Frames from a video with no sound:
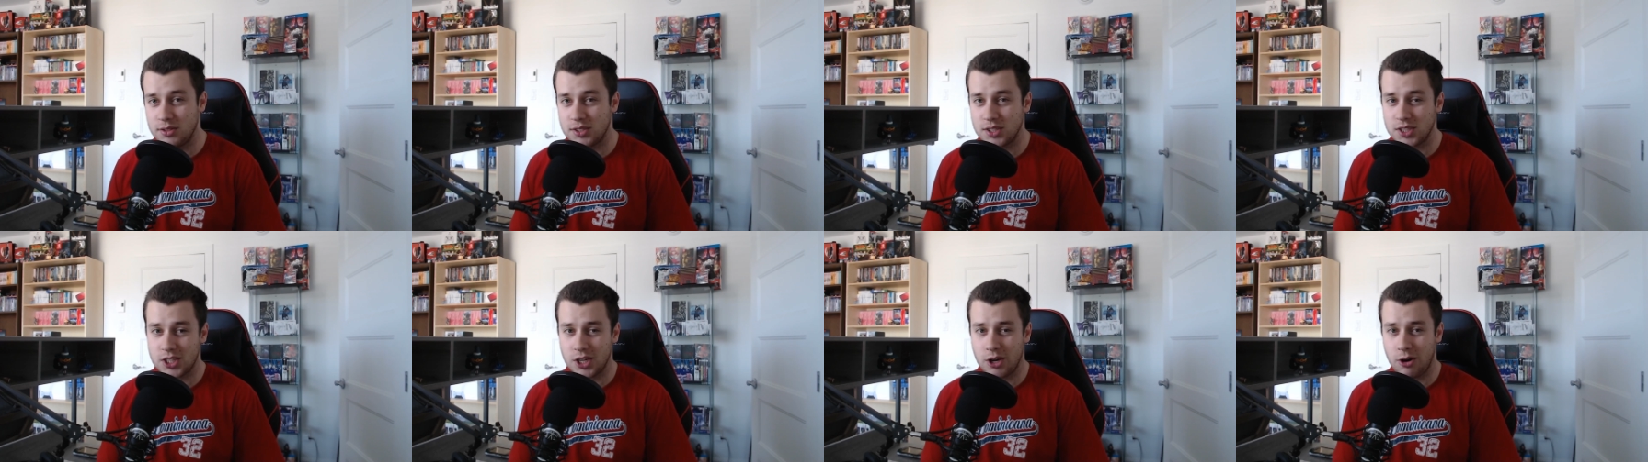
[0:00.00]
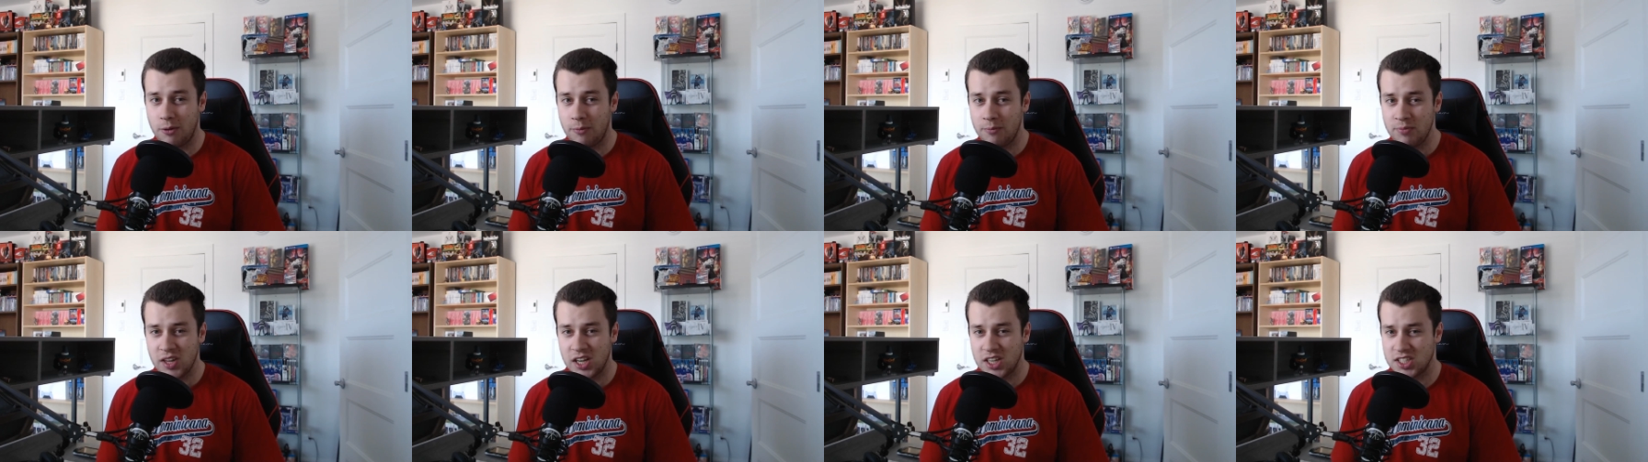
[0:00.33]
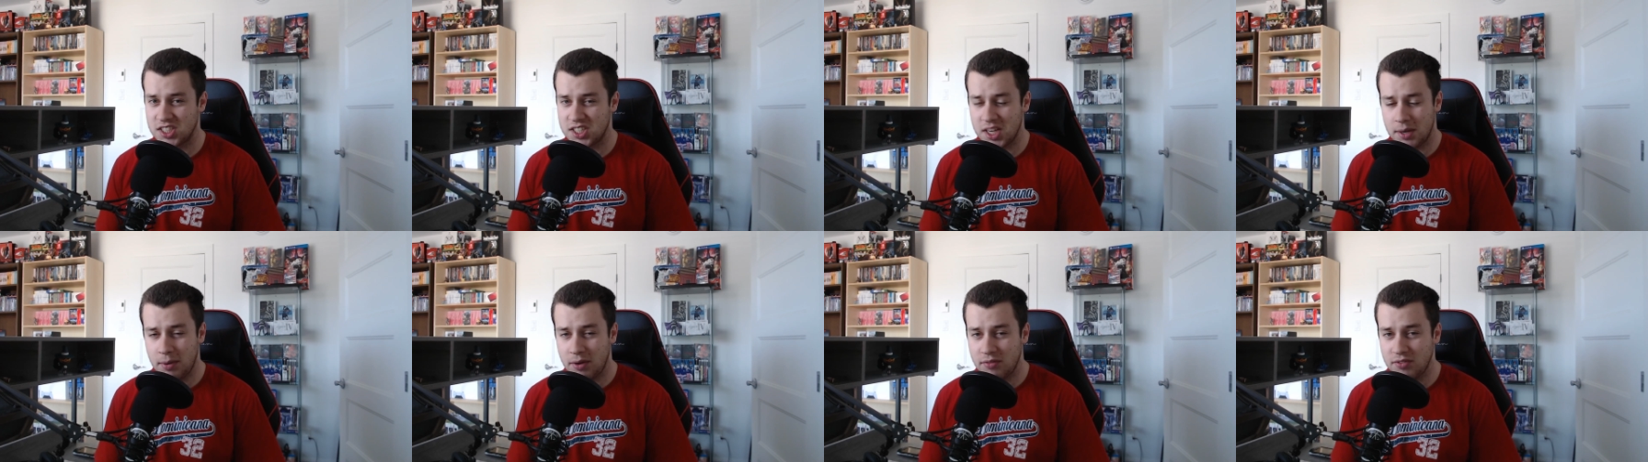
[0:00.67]
so
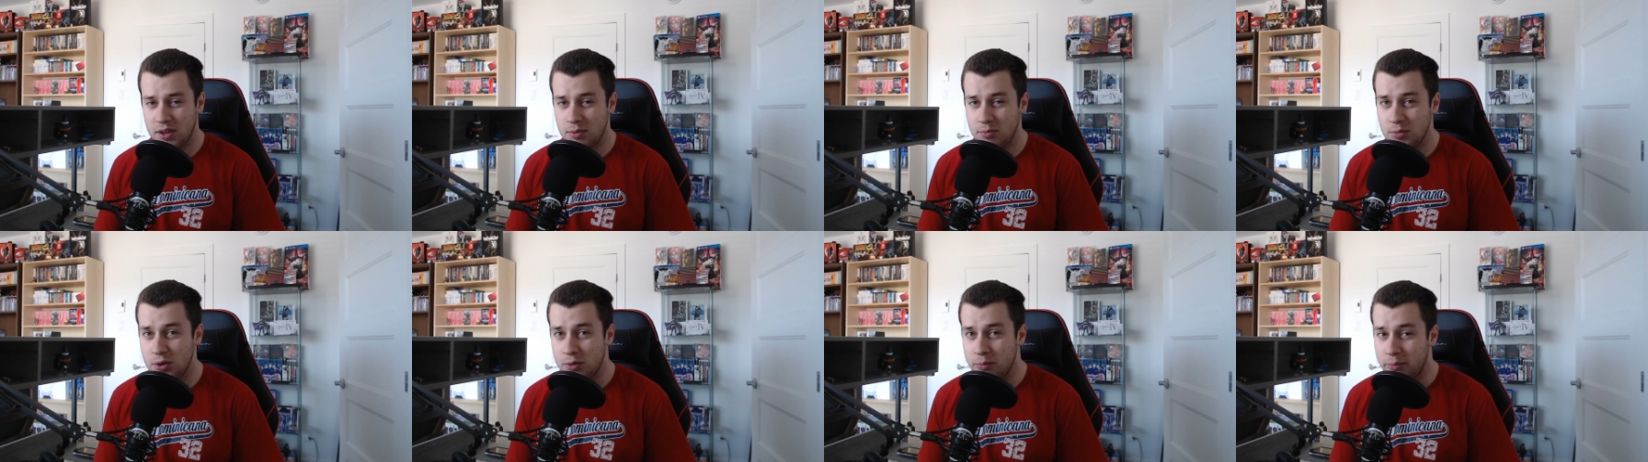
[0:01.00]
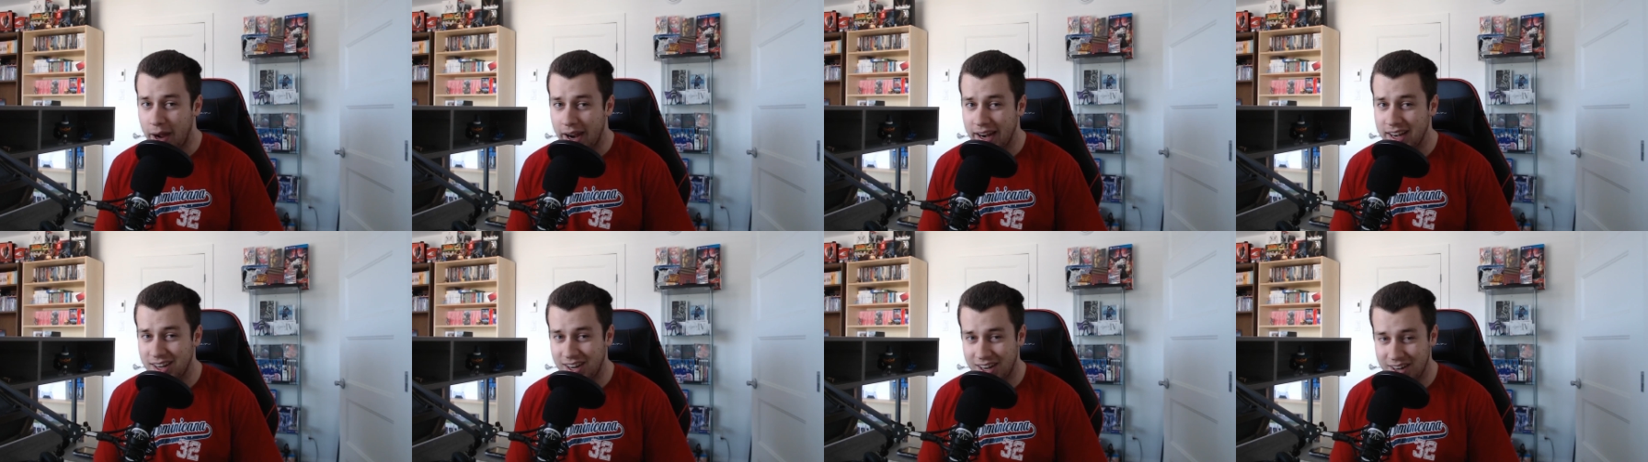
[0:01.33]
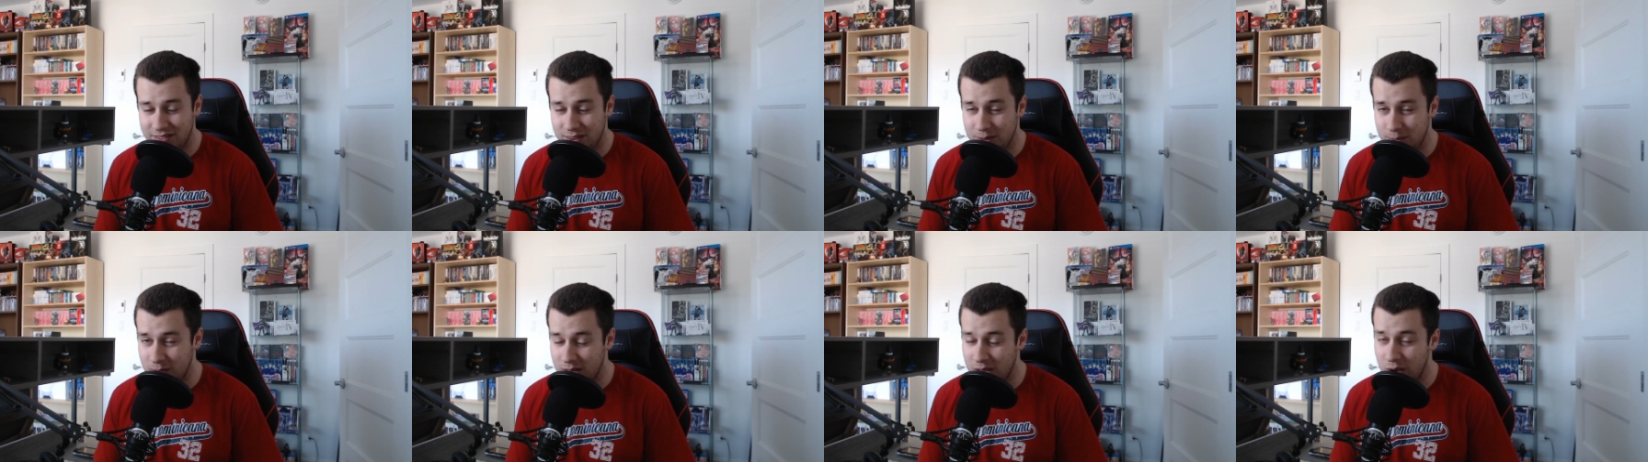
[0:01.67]
some of them you might not
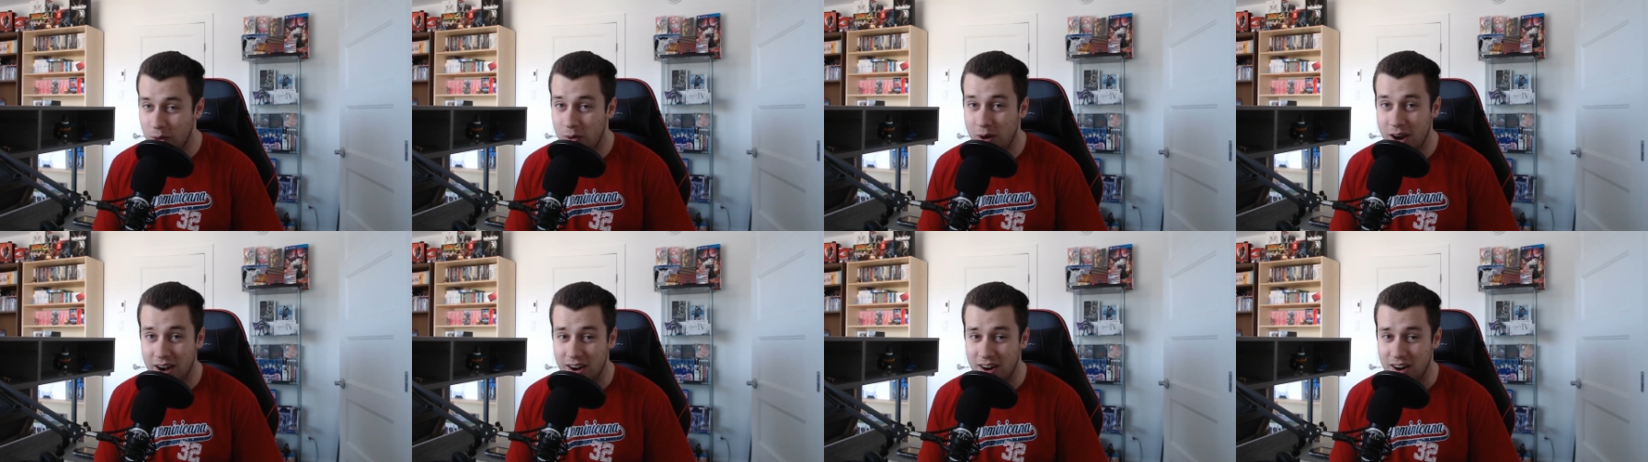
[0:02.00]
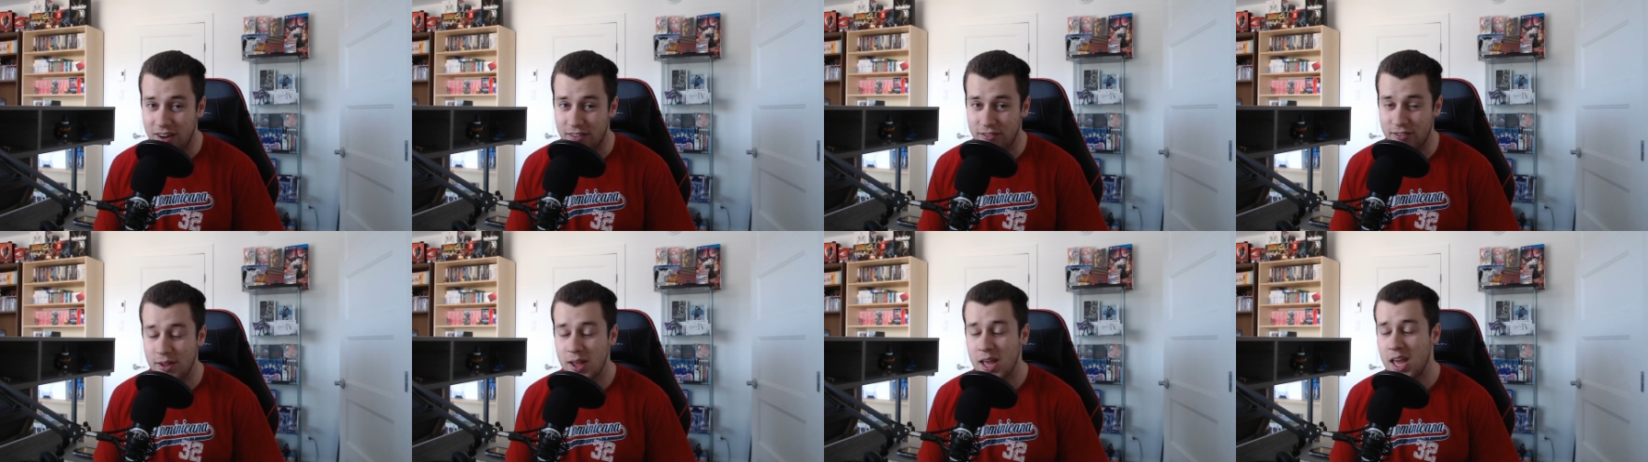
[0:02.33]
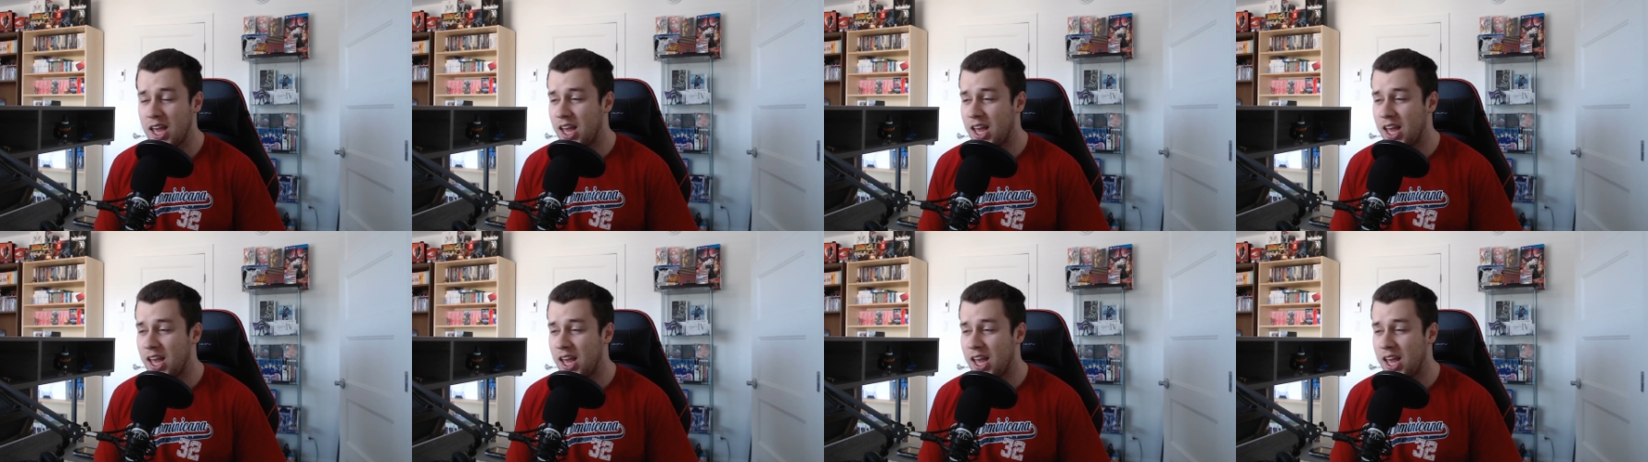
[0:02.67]
even be aware of.